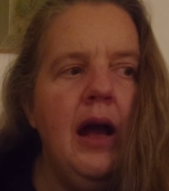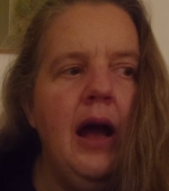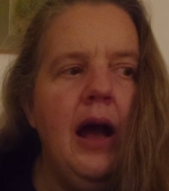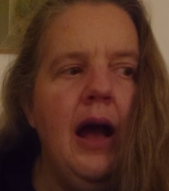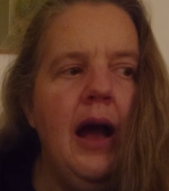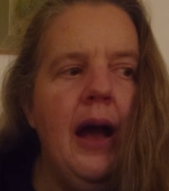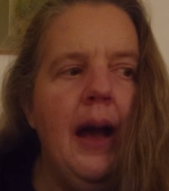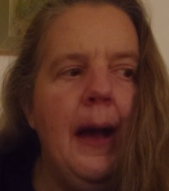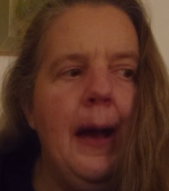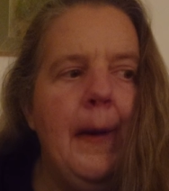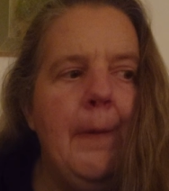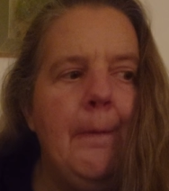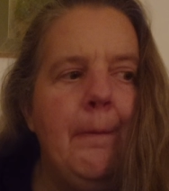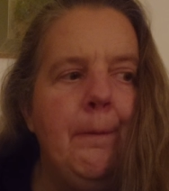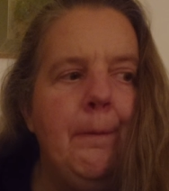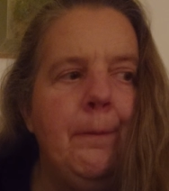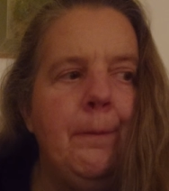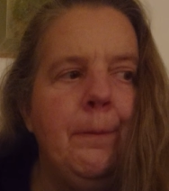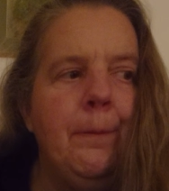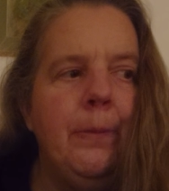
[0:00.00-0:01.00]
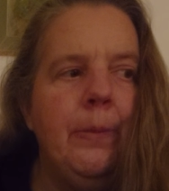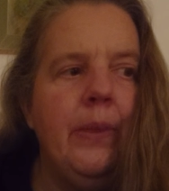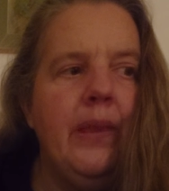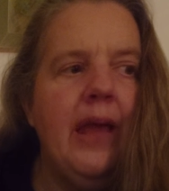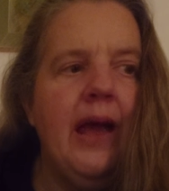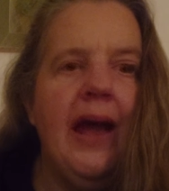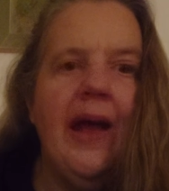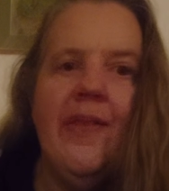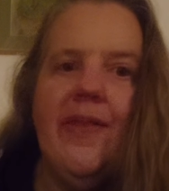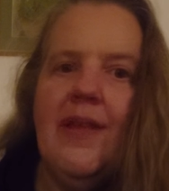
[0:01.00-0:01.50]
And
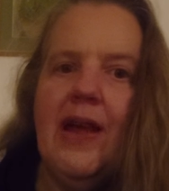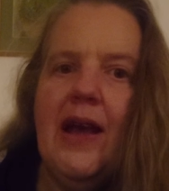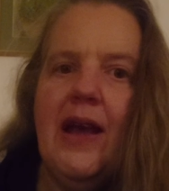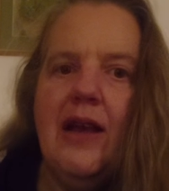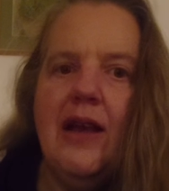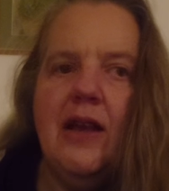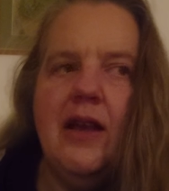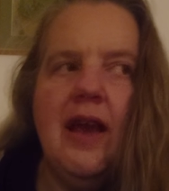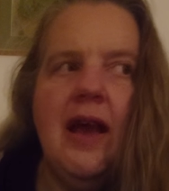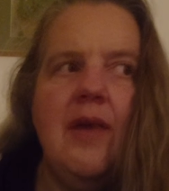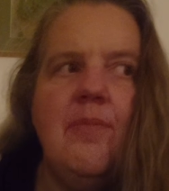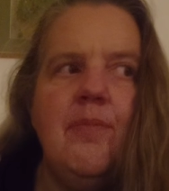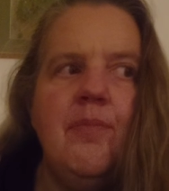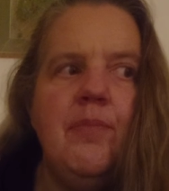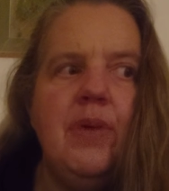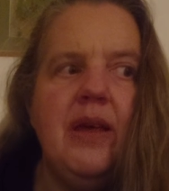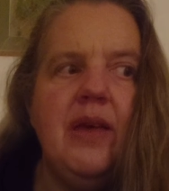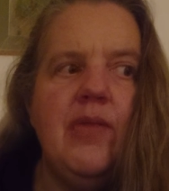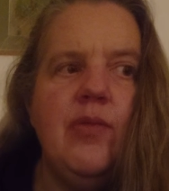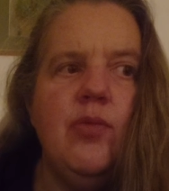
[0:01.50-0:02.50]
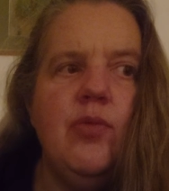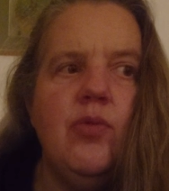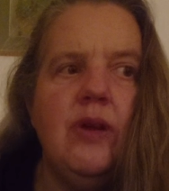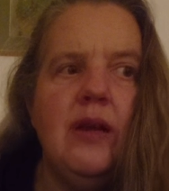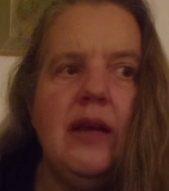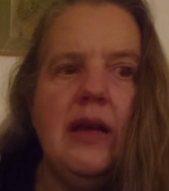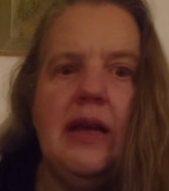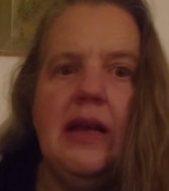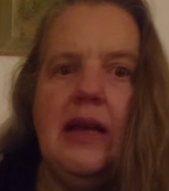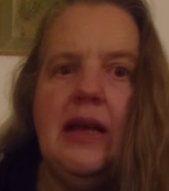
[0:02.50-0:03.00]
that can be
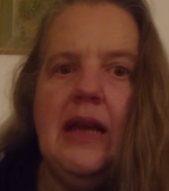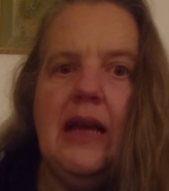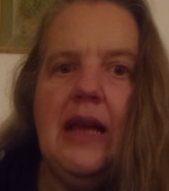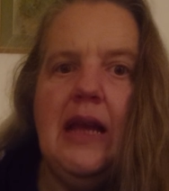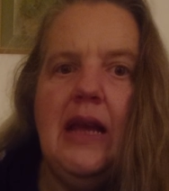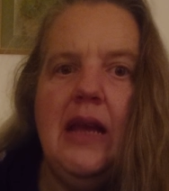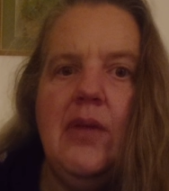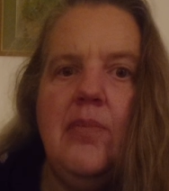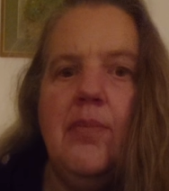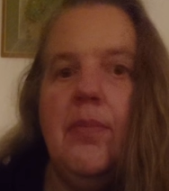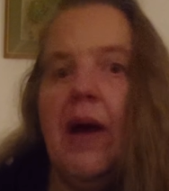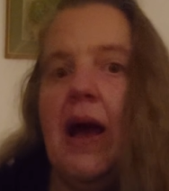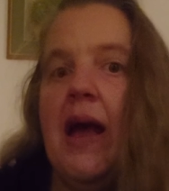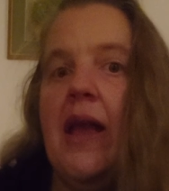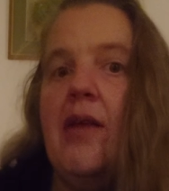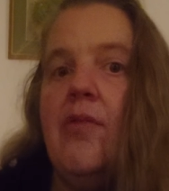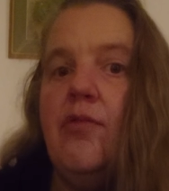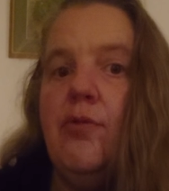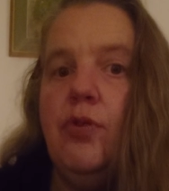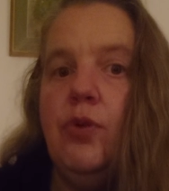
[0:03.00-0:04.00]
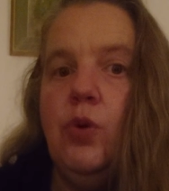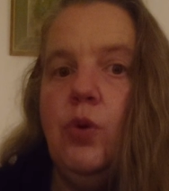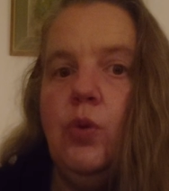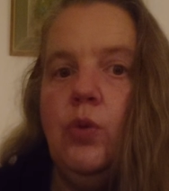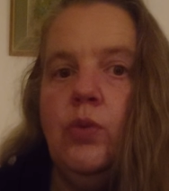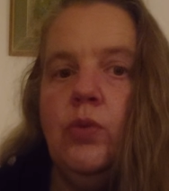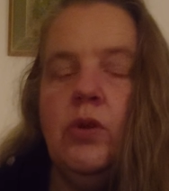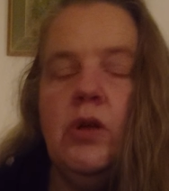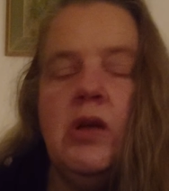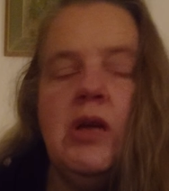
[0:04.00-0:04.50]
really painful.
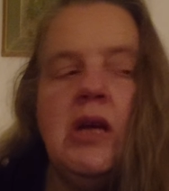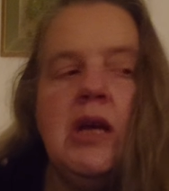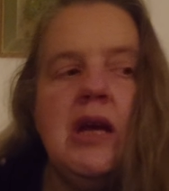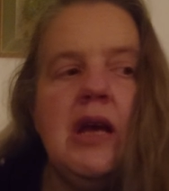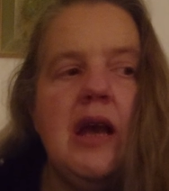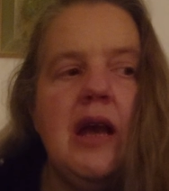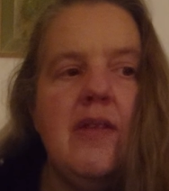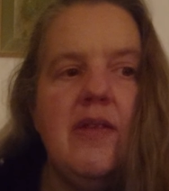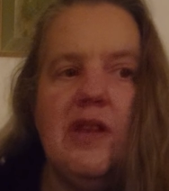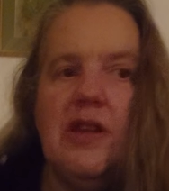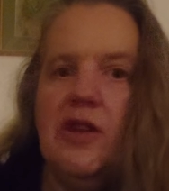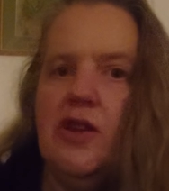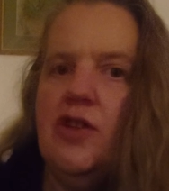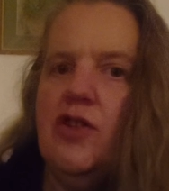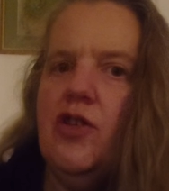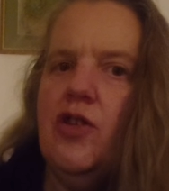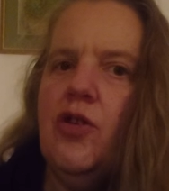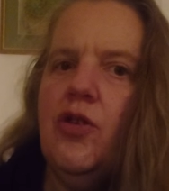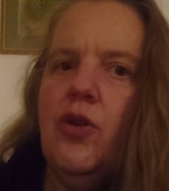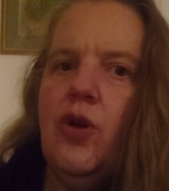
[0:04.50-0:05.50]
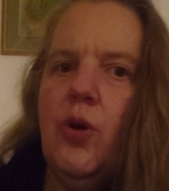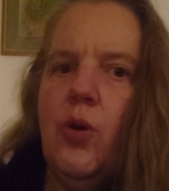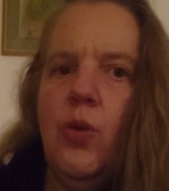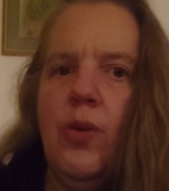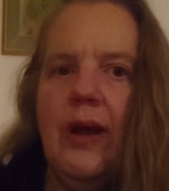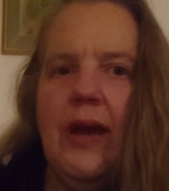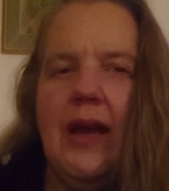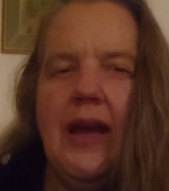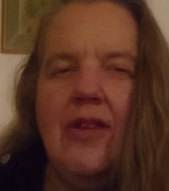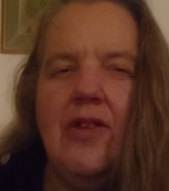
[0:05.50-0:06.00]
And then you don't know
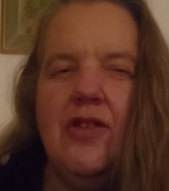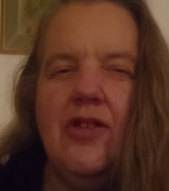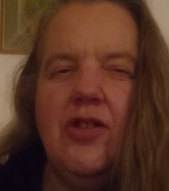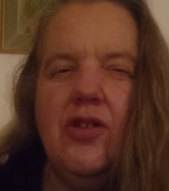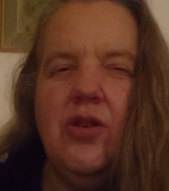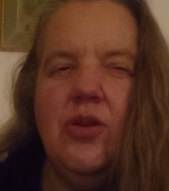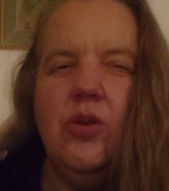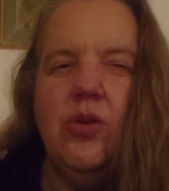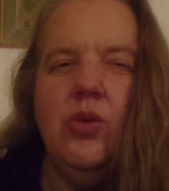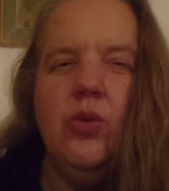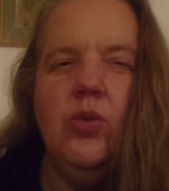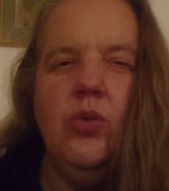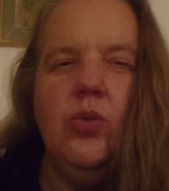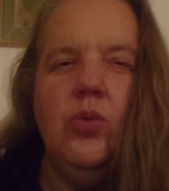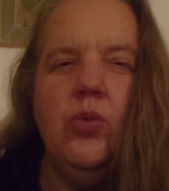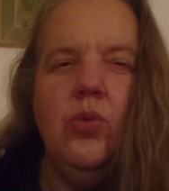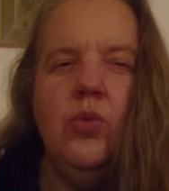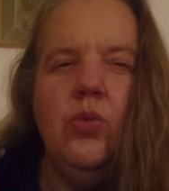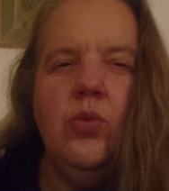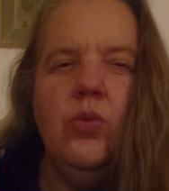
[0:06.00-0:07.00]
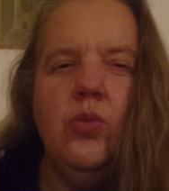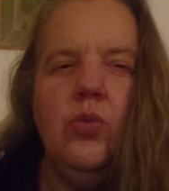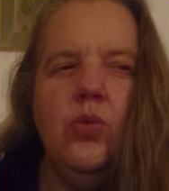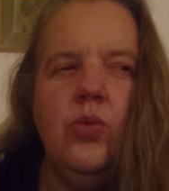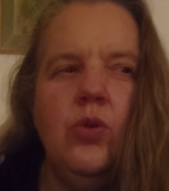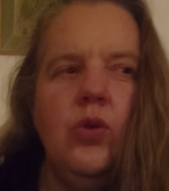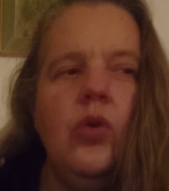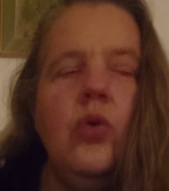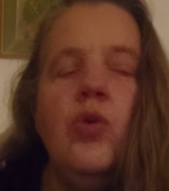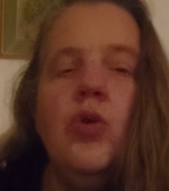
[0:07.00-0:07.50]
where to
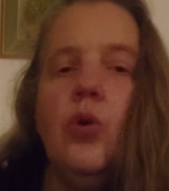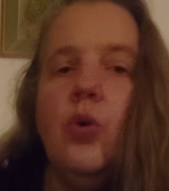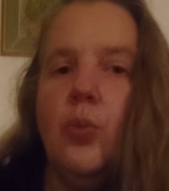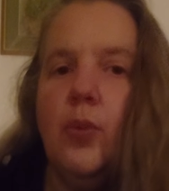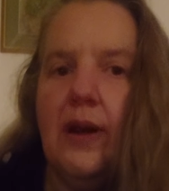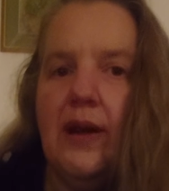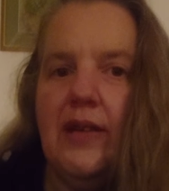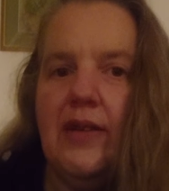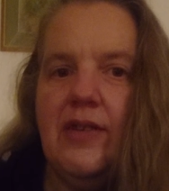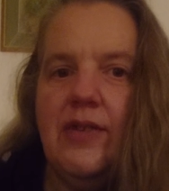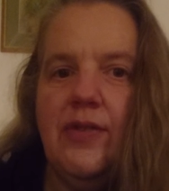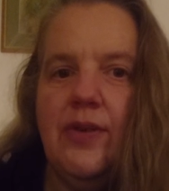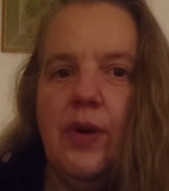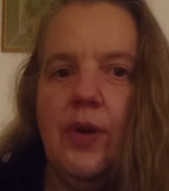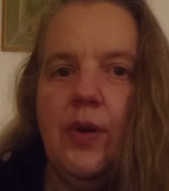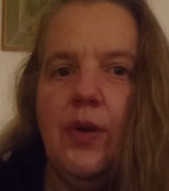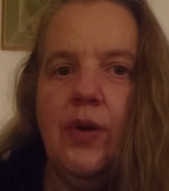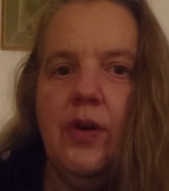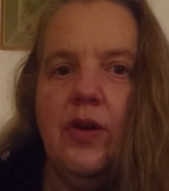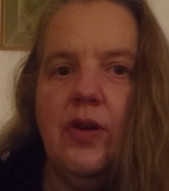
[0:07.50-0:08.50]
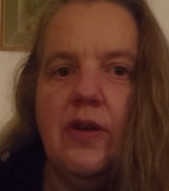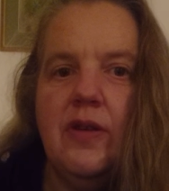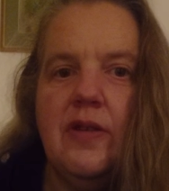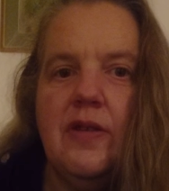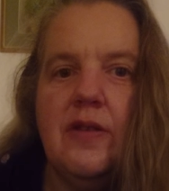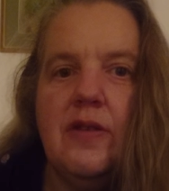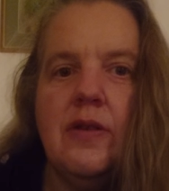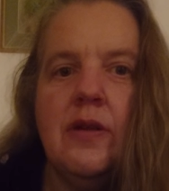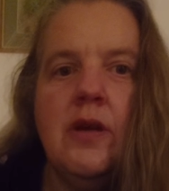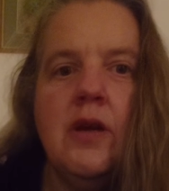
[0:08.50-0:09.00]
look or where to
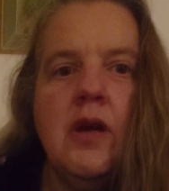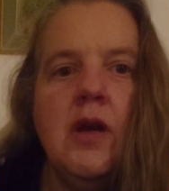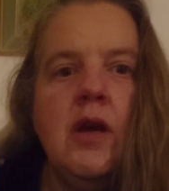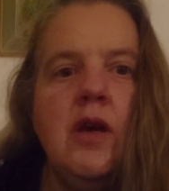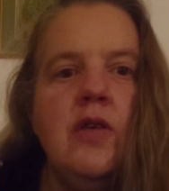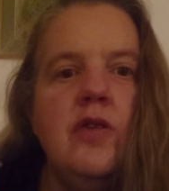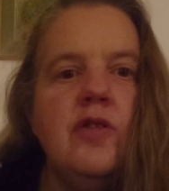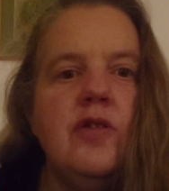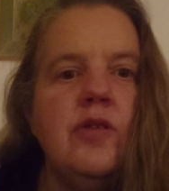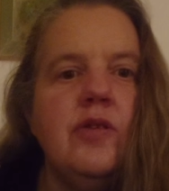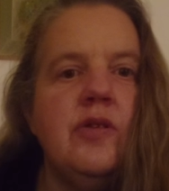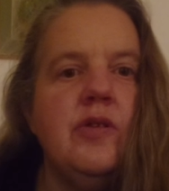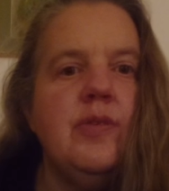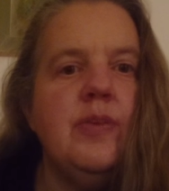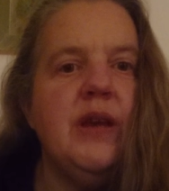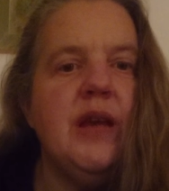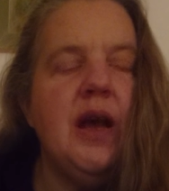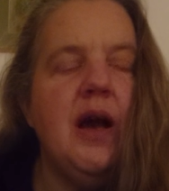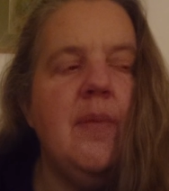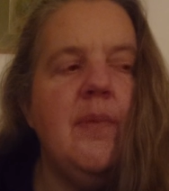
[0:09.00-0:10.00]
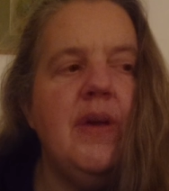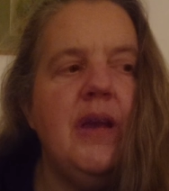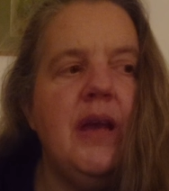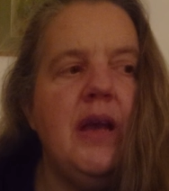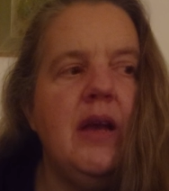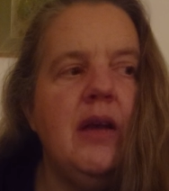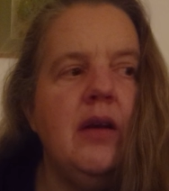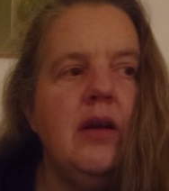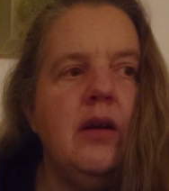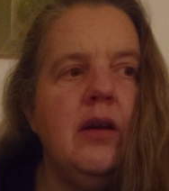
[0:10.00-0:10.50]
focus. So it's
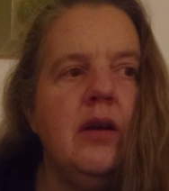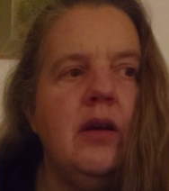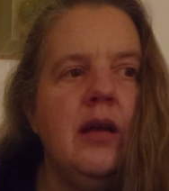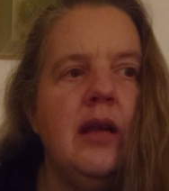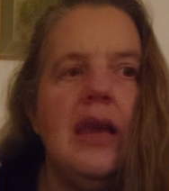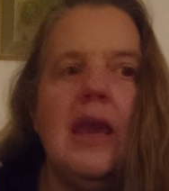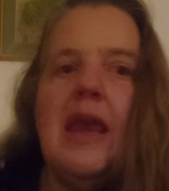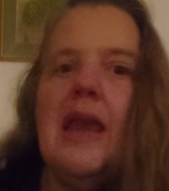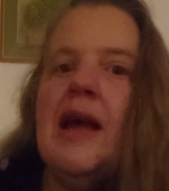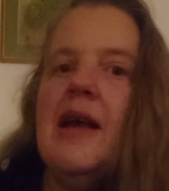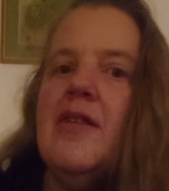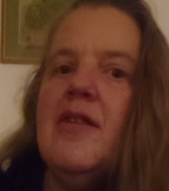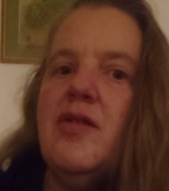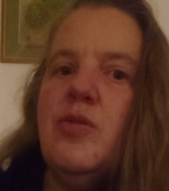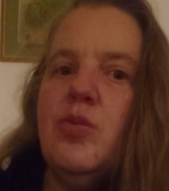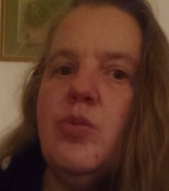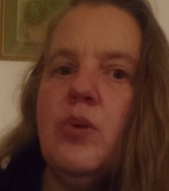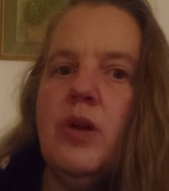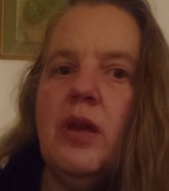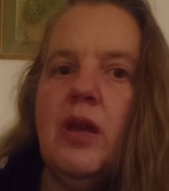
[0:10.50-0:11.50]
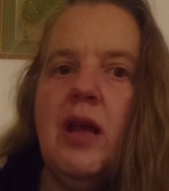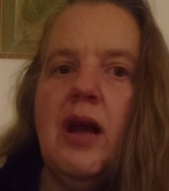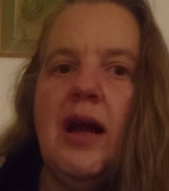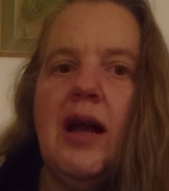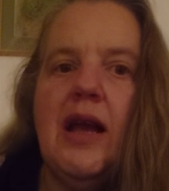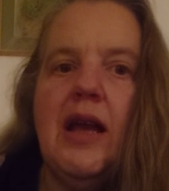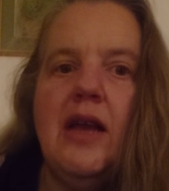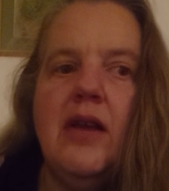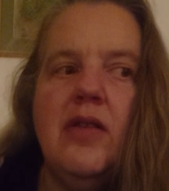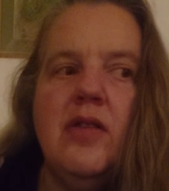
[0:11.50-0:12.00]
becoming less
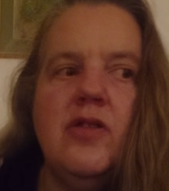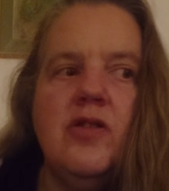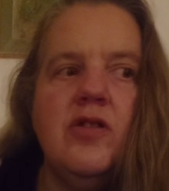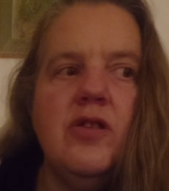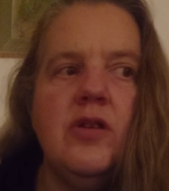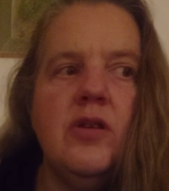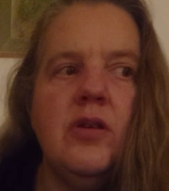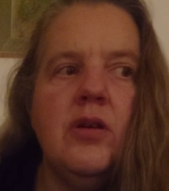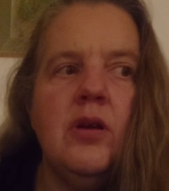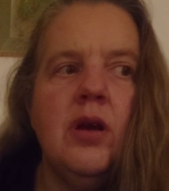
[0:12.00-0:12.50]
reliant